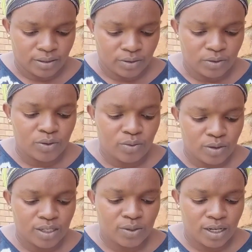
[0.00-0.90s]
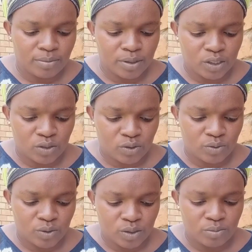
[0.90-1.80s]
you know what will happen to you
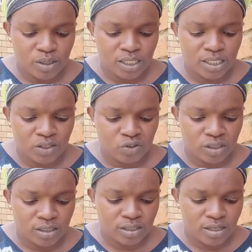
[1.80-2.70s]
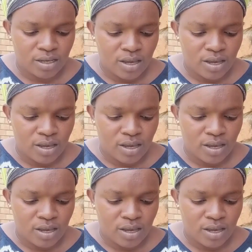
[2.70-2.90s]
when you mix drinks.